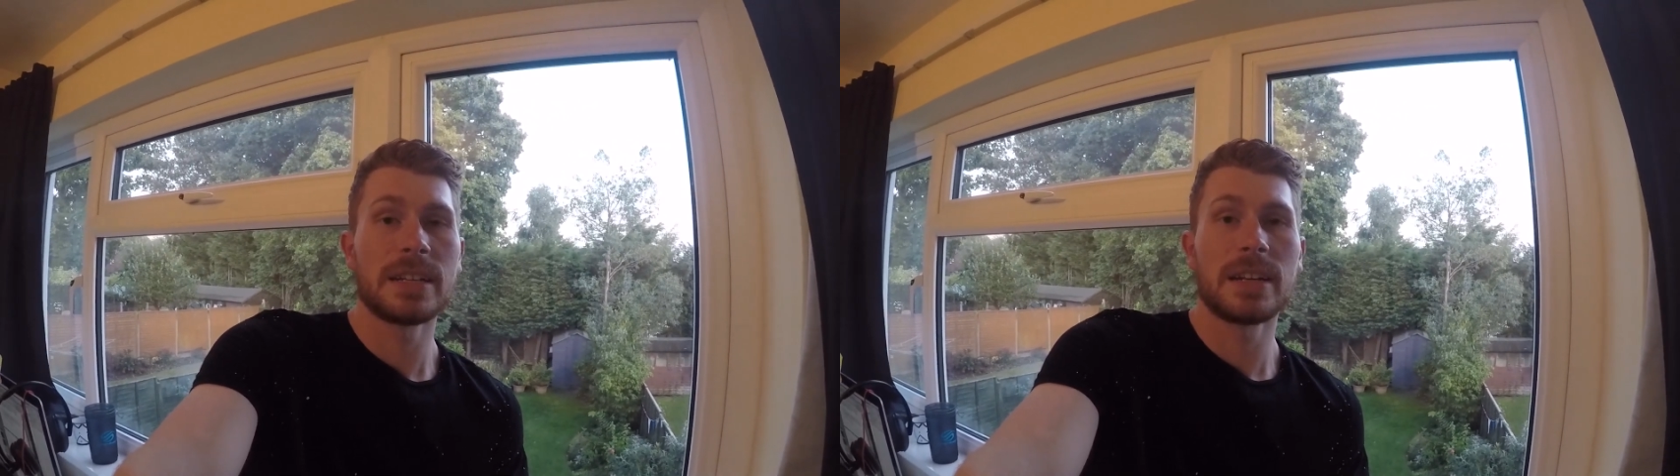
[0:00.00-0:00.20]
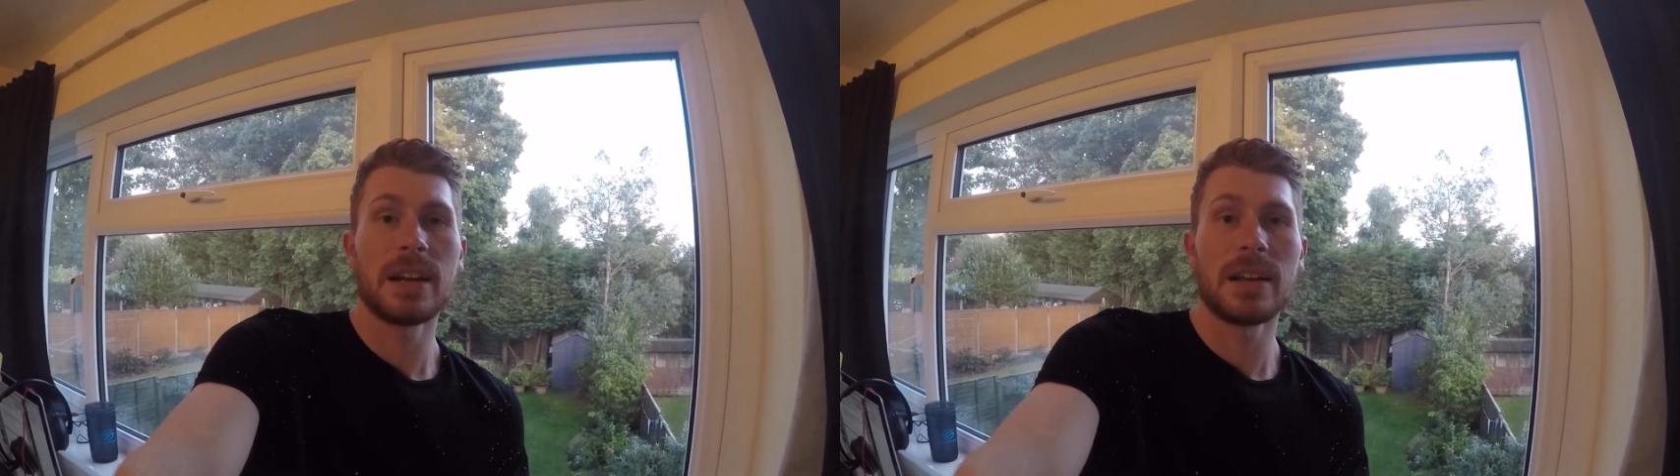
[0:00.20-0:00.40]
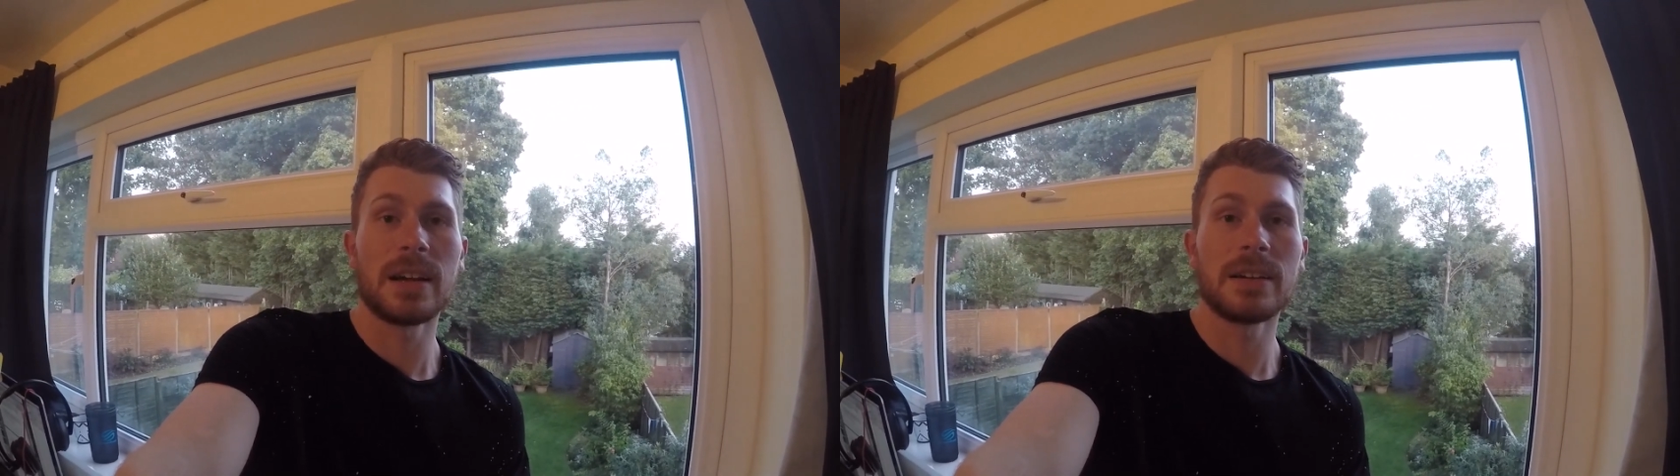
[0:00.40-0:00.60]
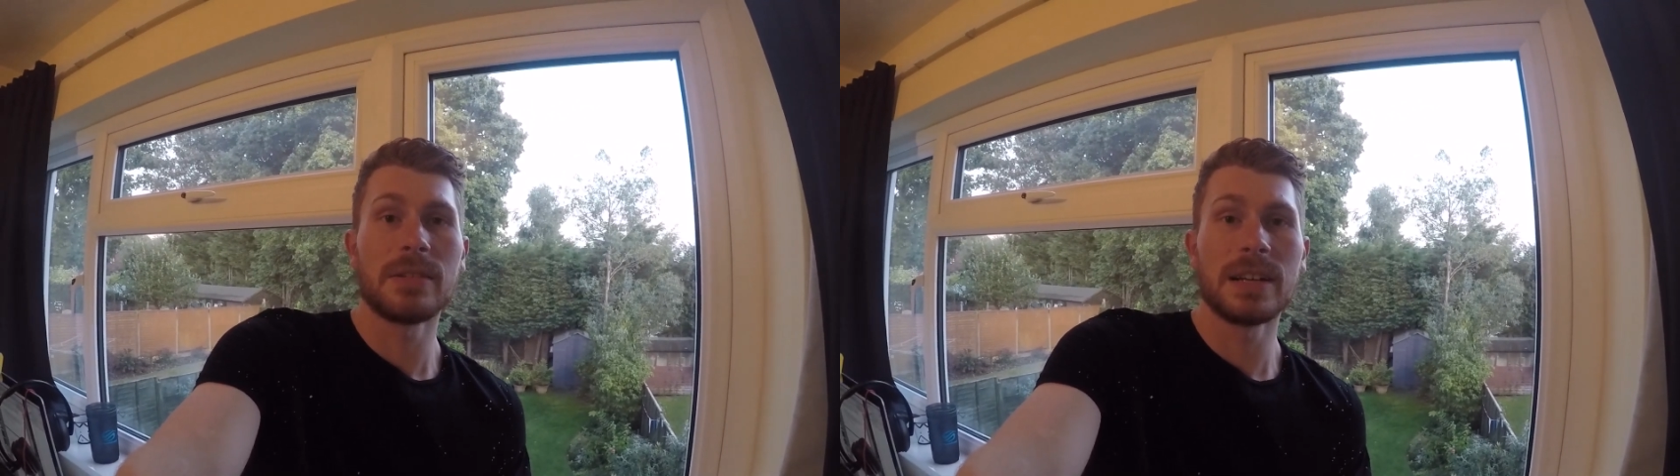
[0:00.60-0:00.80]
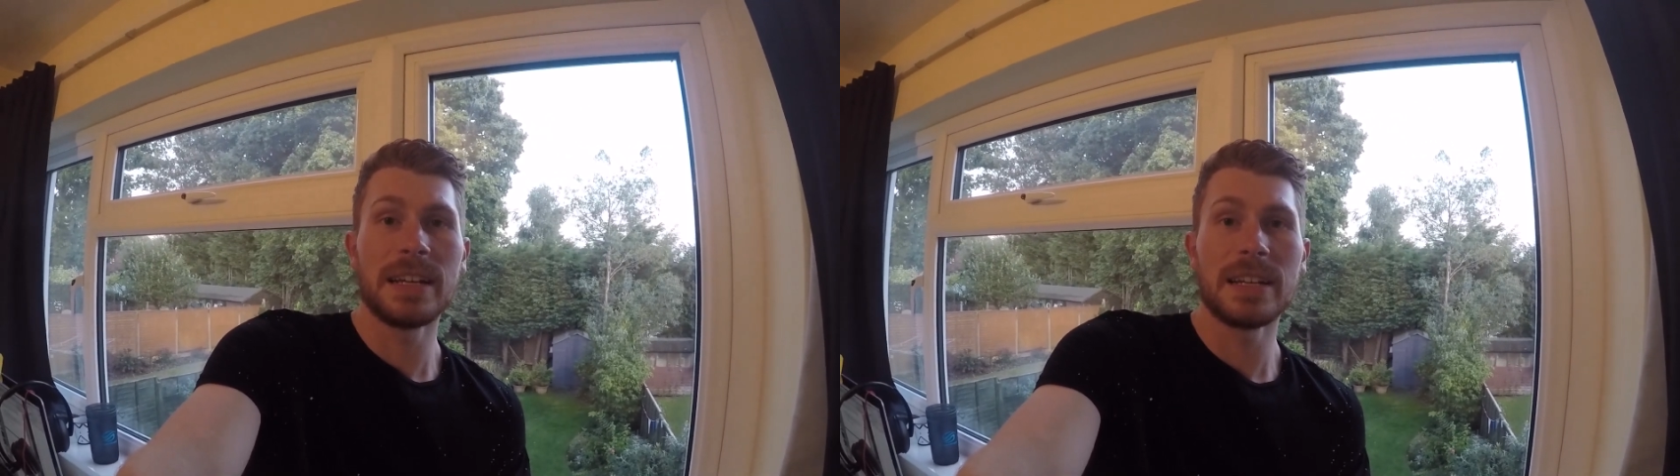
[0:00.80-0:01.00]
the like
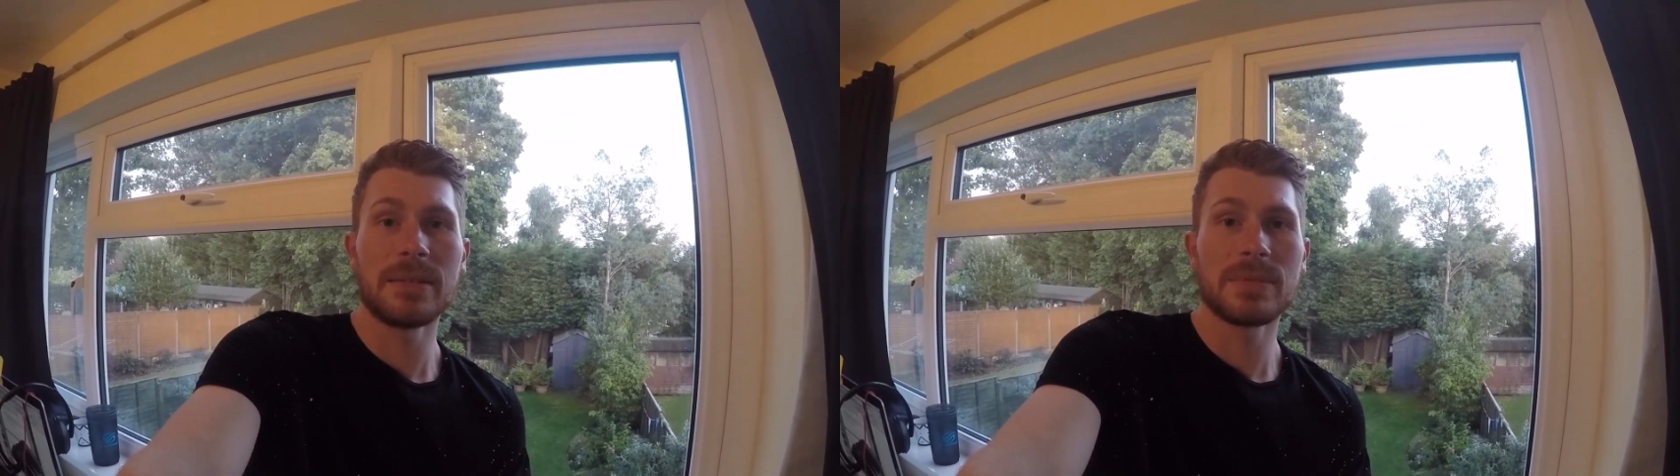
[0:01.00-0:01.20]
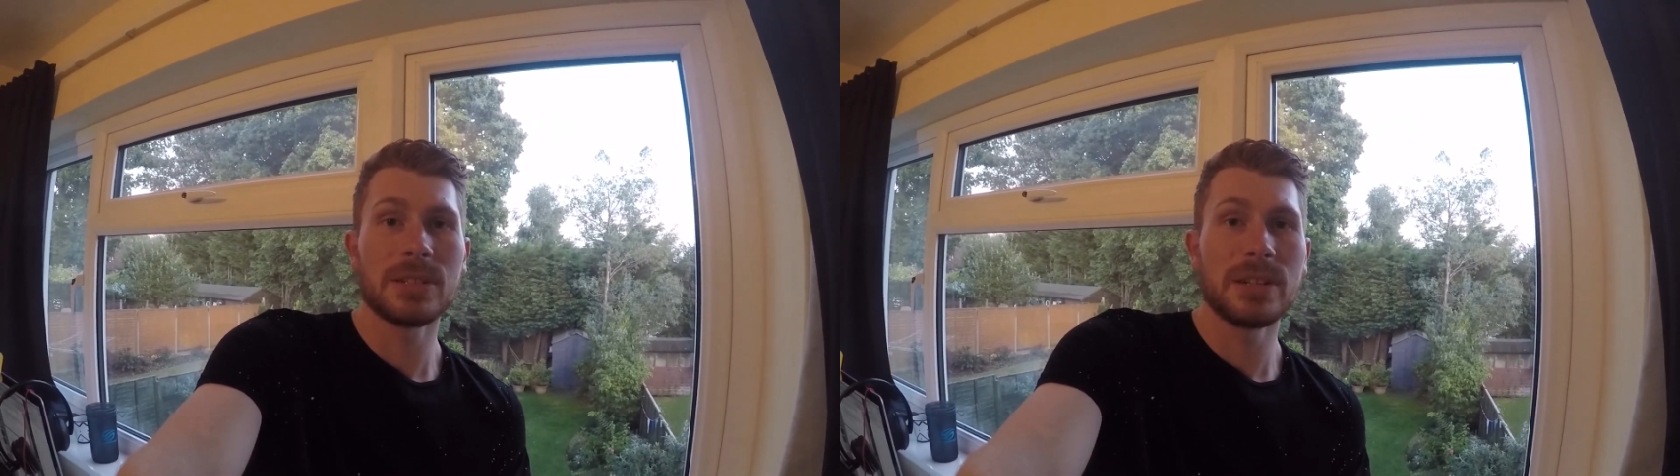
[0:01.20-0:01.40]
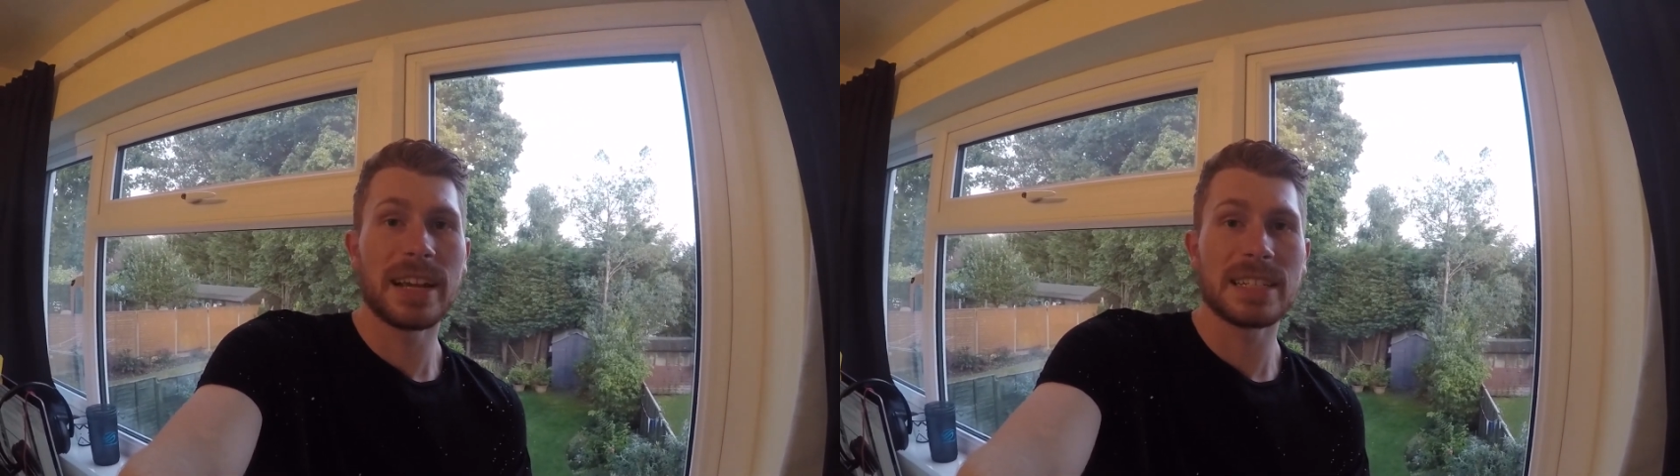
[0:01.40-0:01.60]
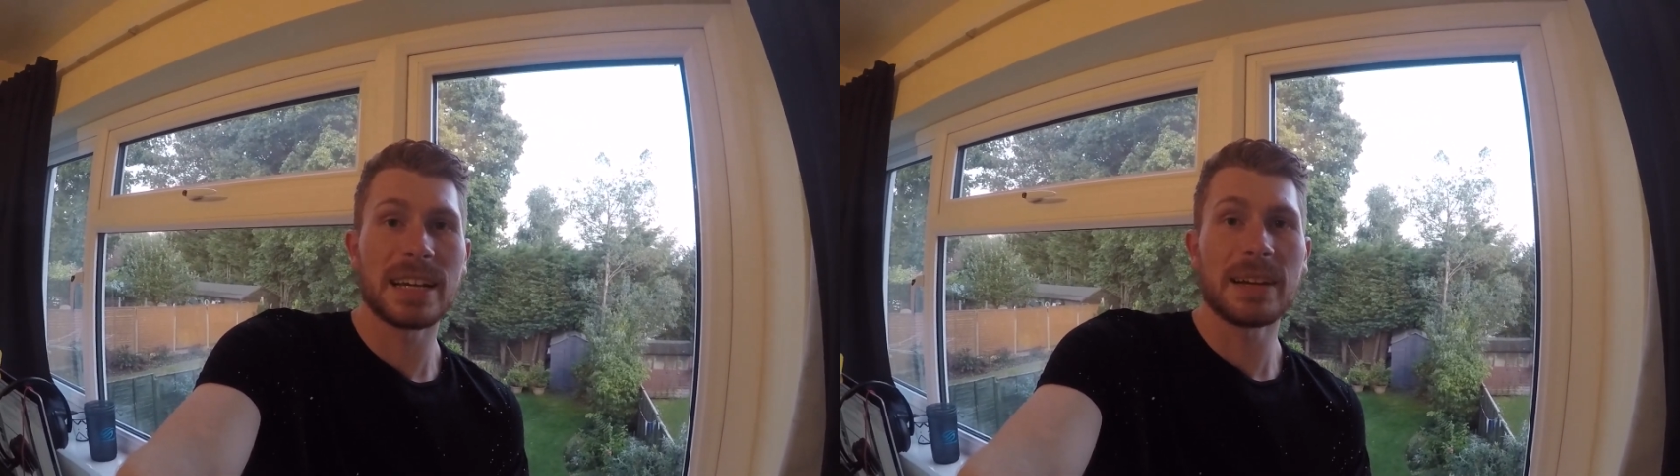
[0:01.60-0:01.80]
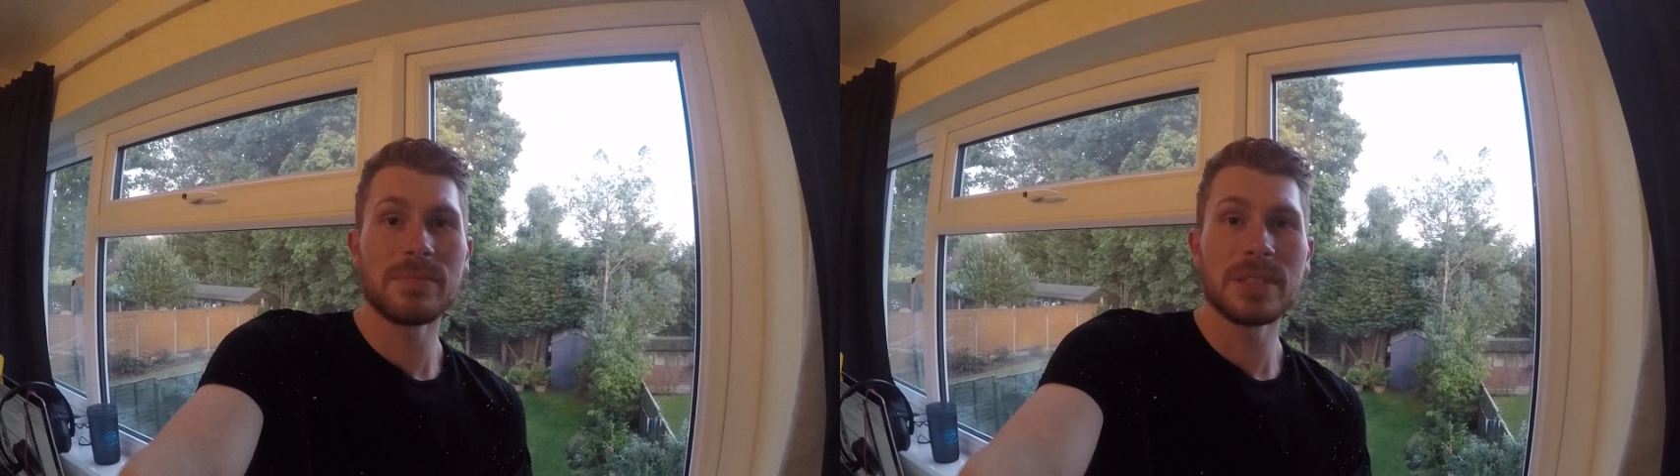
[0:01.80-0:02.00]
lead up to the
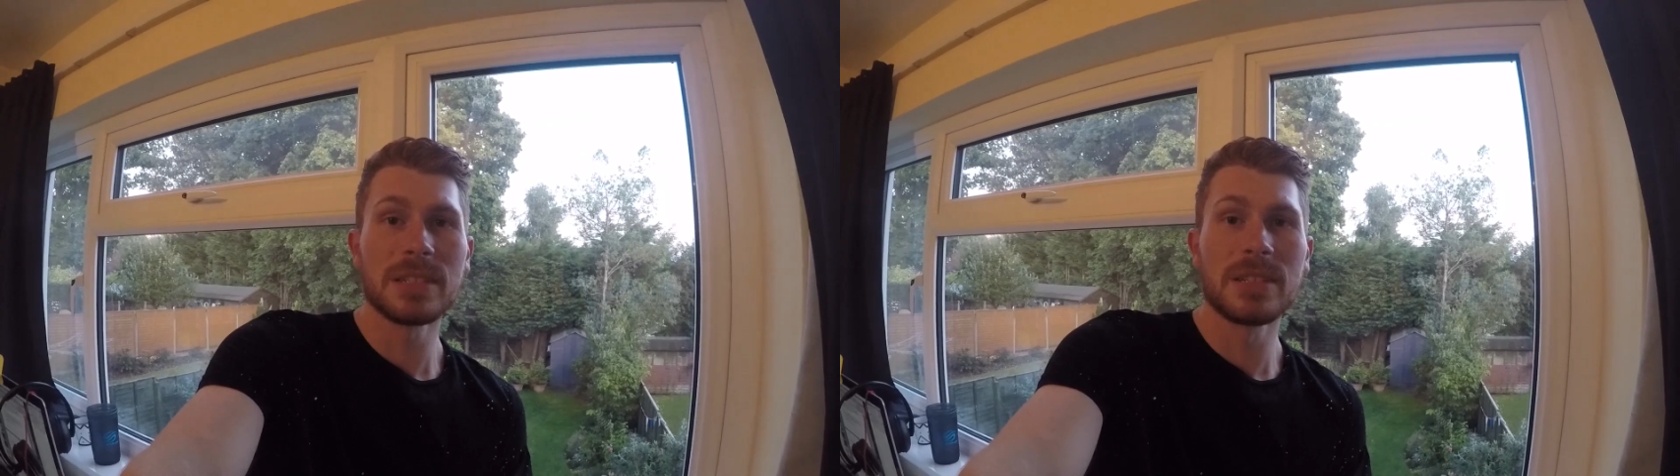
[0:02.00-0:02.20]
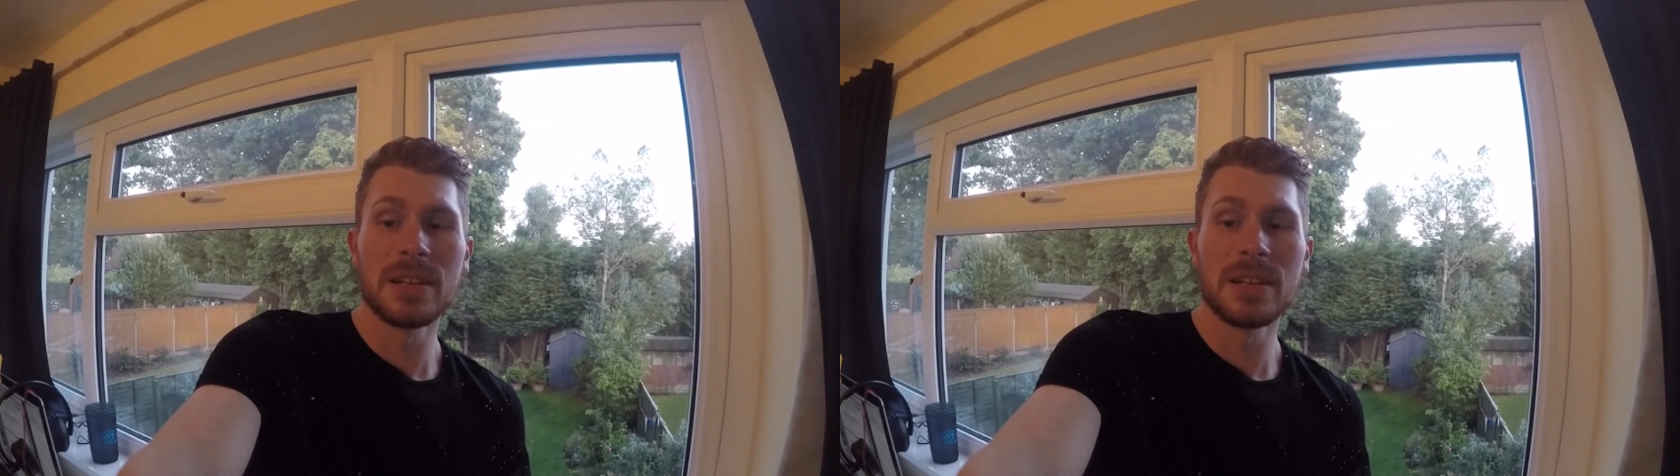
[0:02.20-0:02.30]
exams.